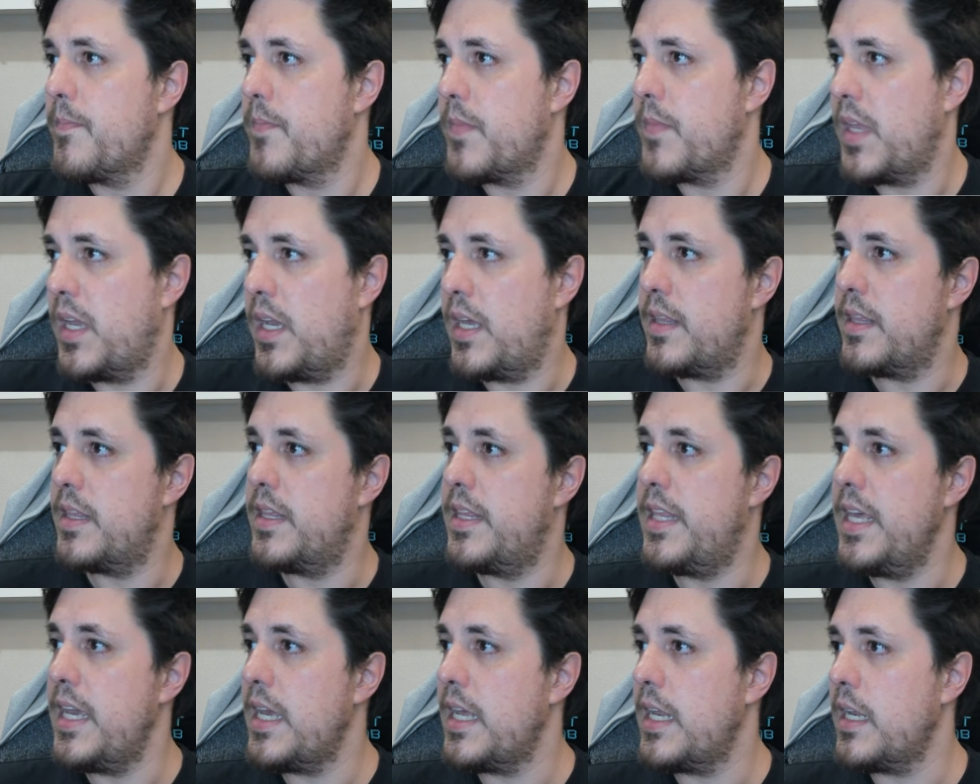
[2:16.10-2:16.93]
And
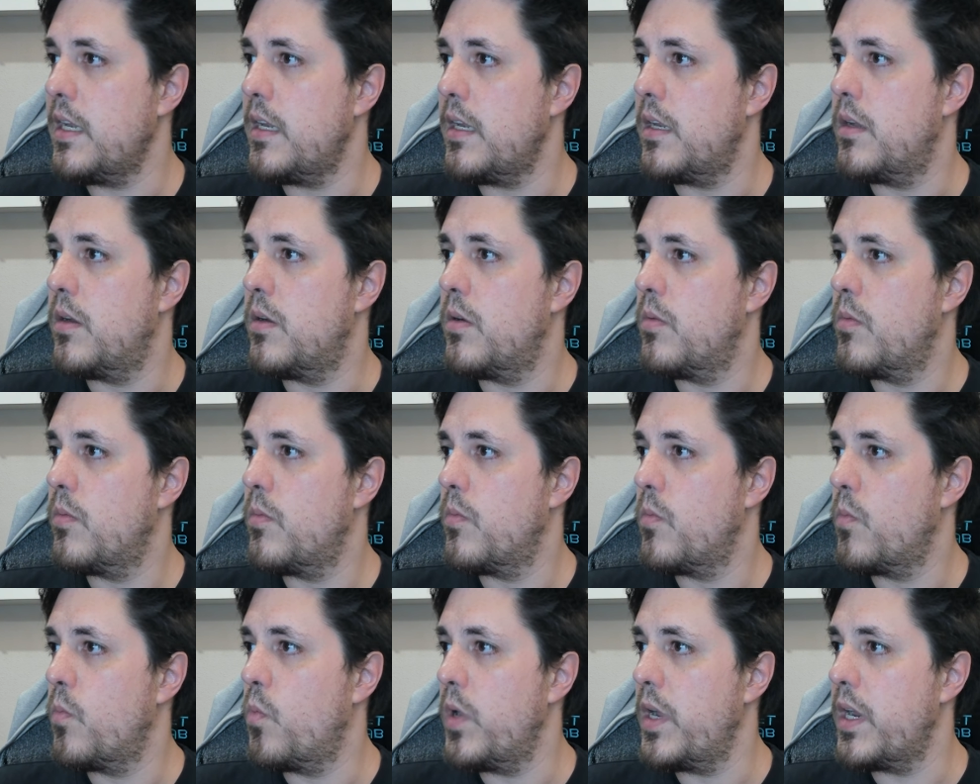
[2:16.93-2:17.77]
then
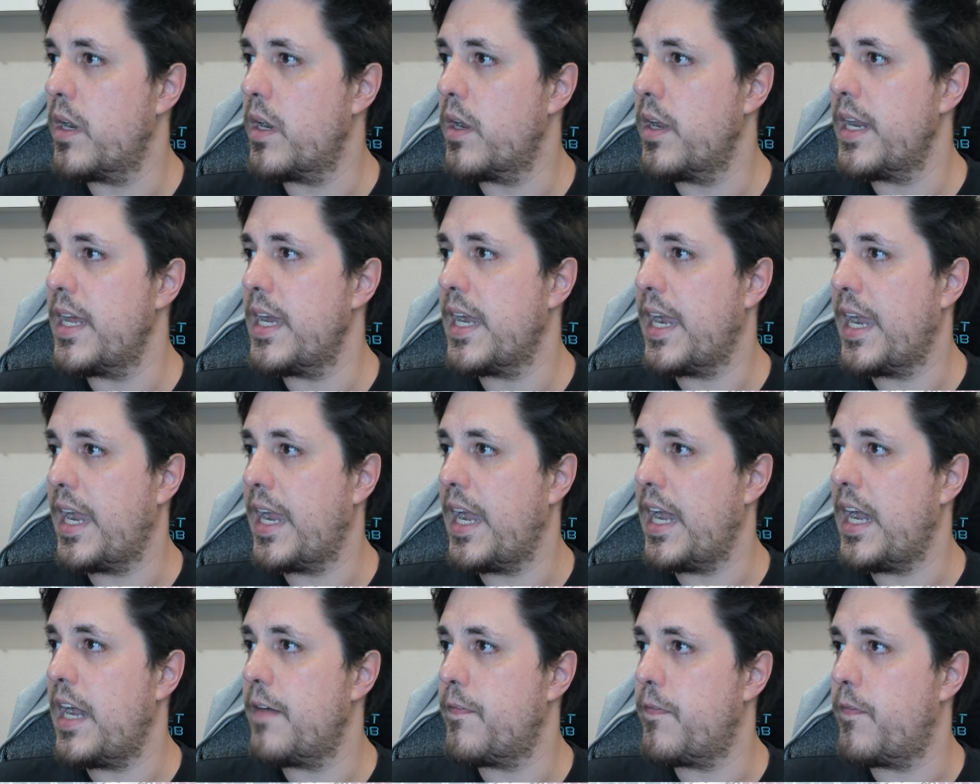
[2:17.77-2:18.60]
we're gonna
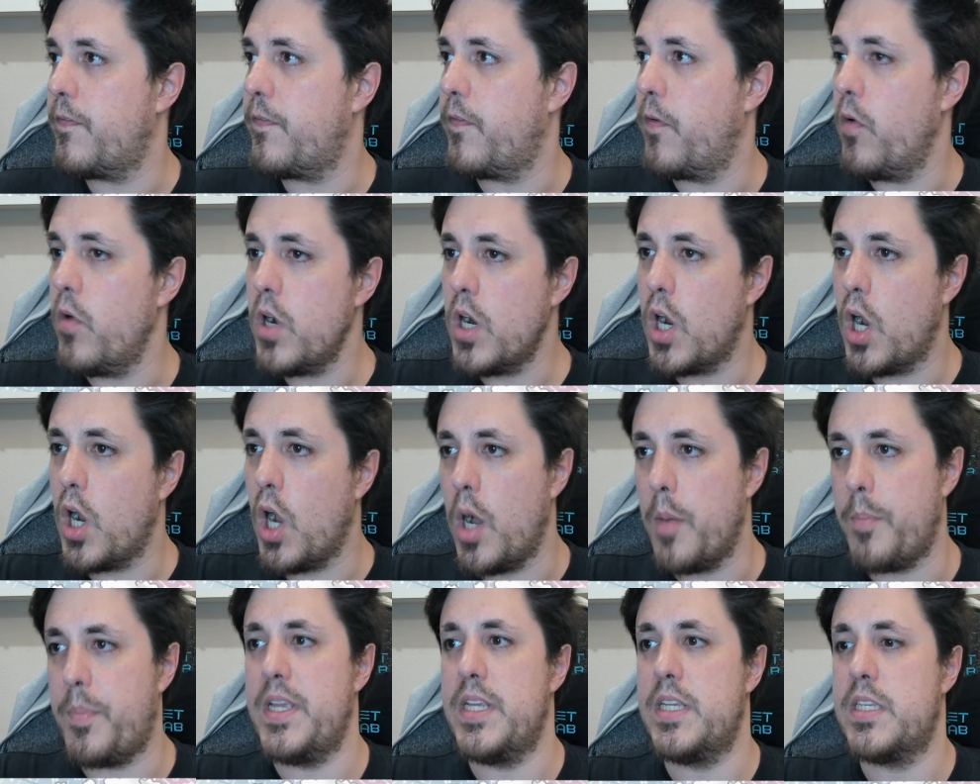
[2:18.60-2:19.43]
have 4
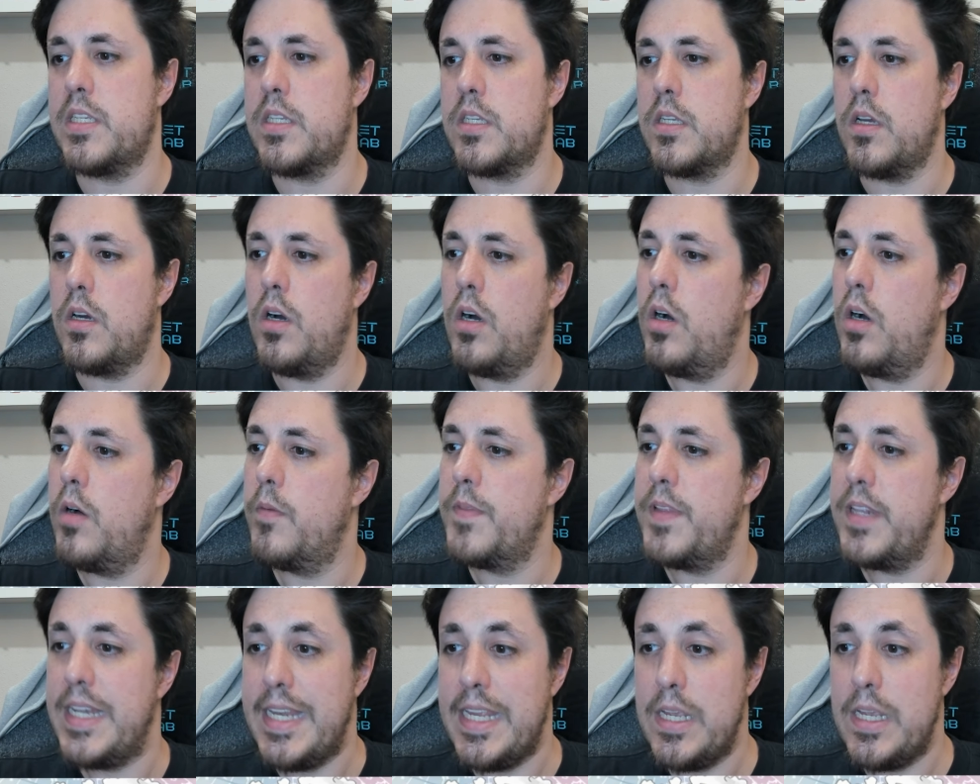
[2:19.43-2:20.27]
copies
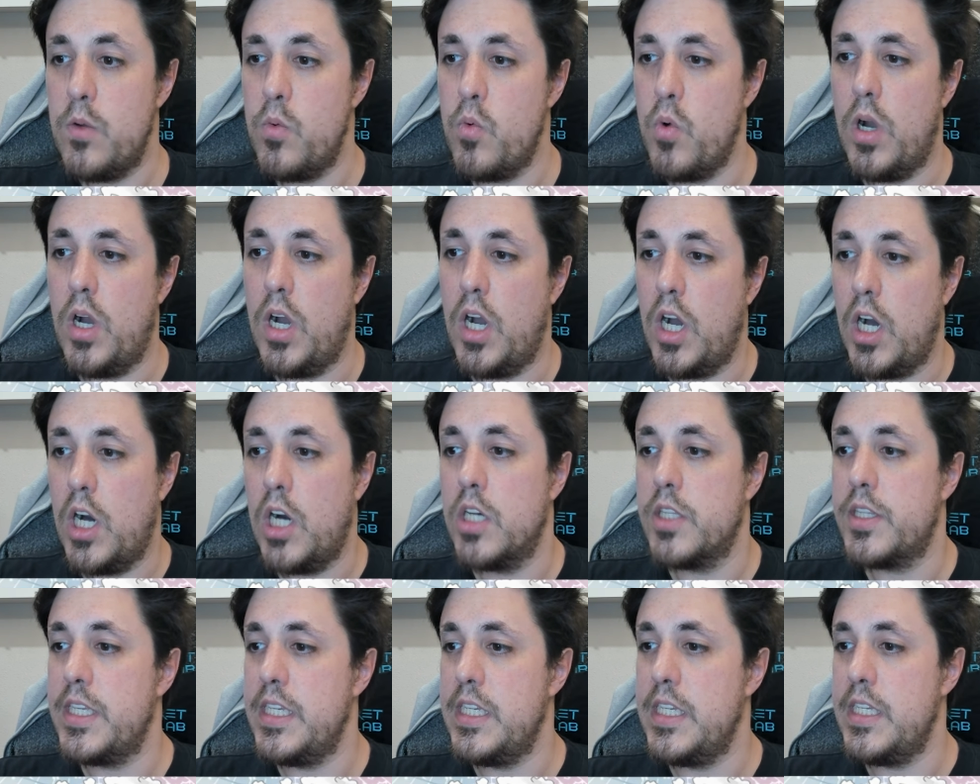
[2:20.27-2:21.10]
of the new
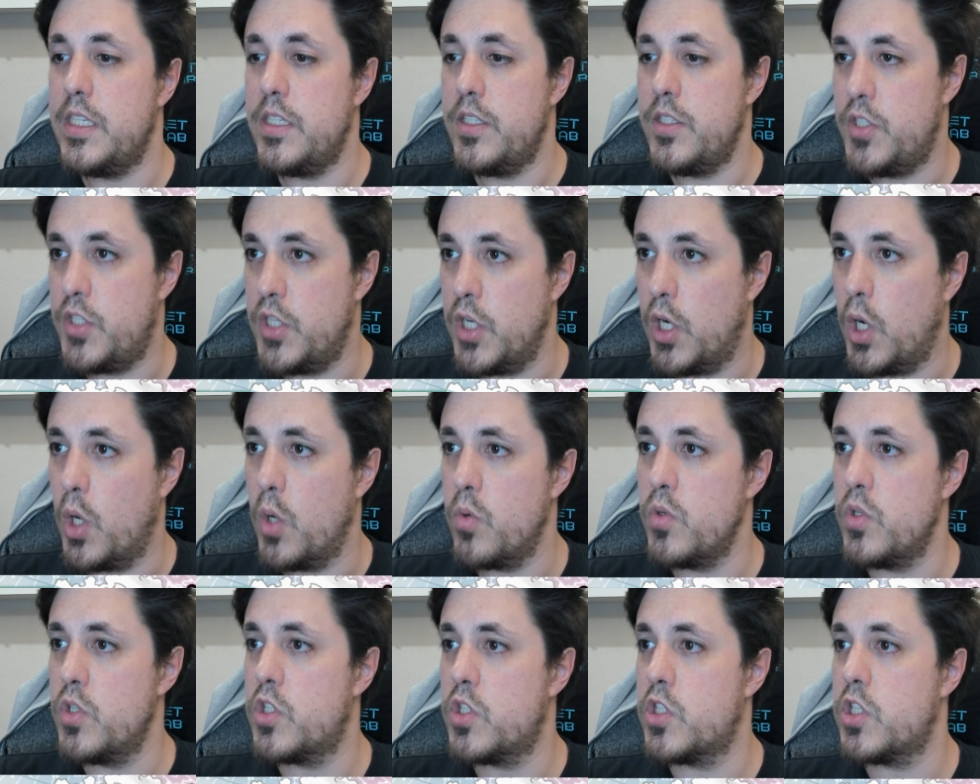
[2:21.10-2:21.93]
Hoddy
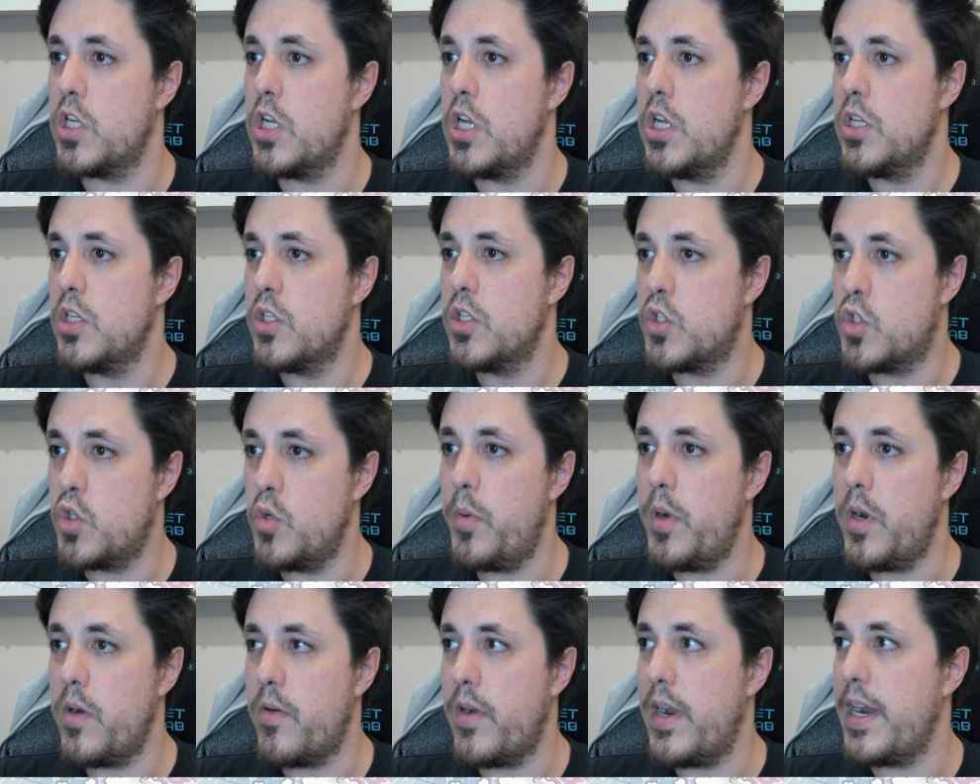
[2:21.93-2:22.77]
Jones
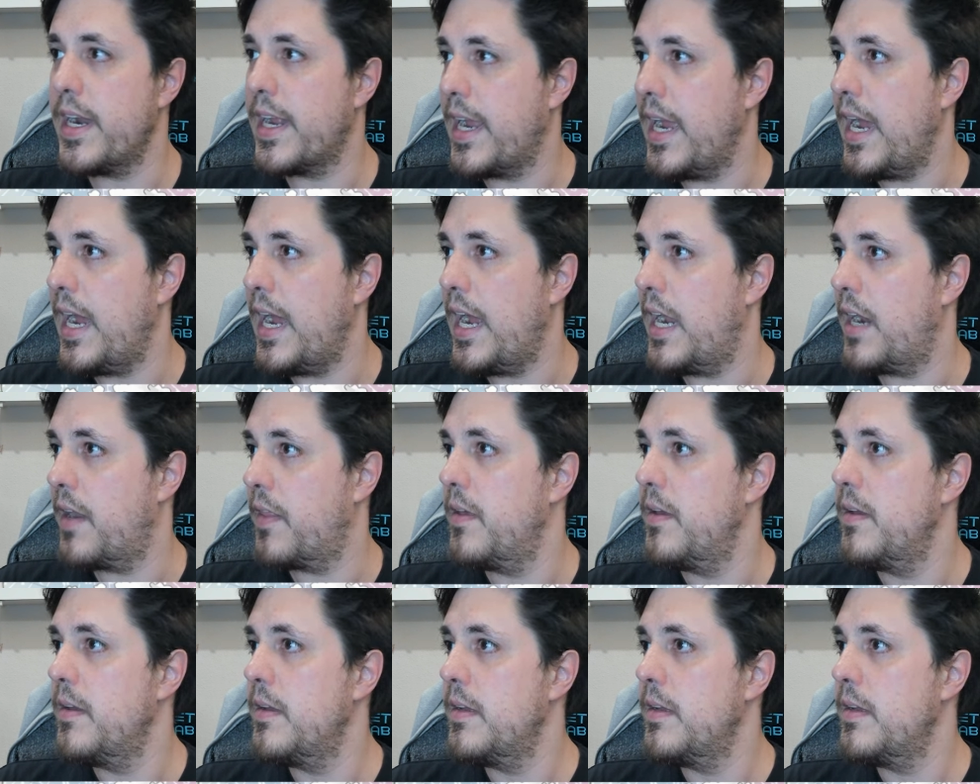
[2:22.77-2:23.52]
super rare card.